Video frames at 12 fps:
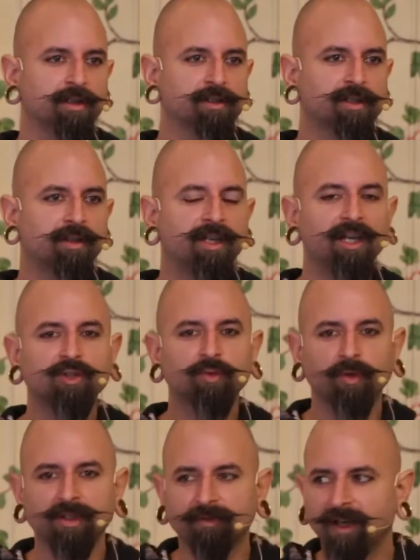So that each
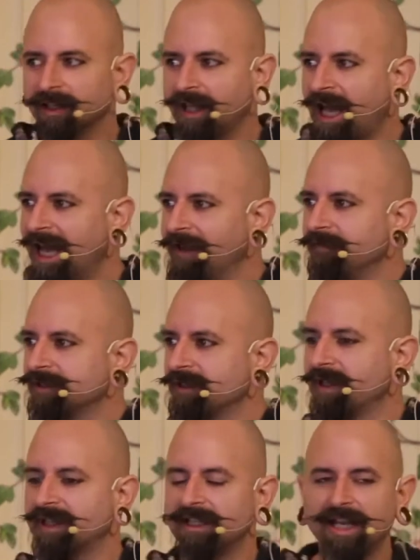one of our lives, so
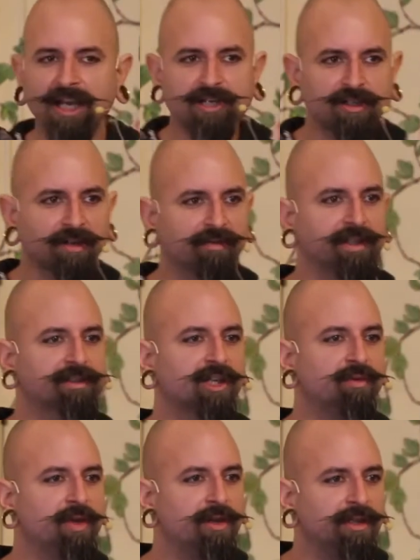that the nature of this
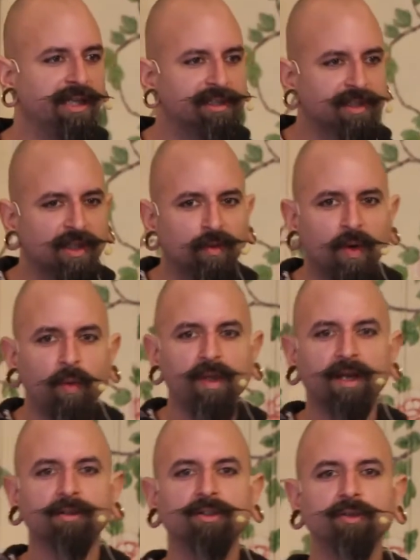community, so that what we
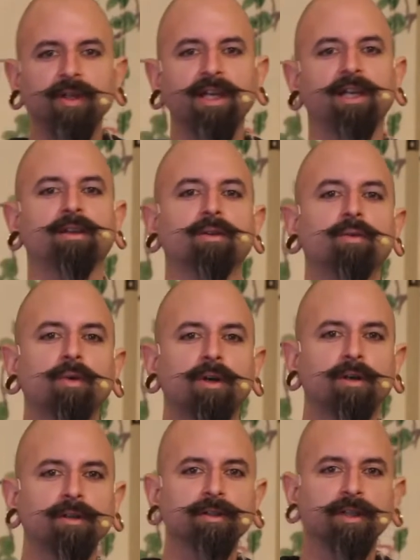are doing in the
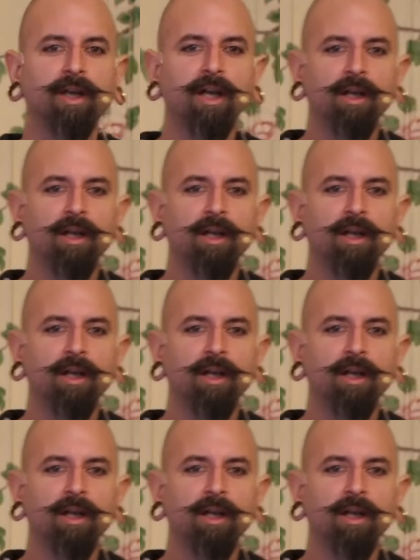world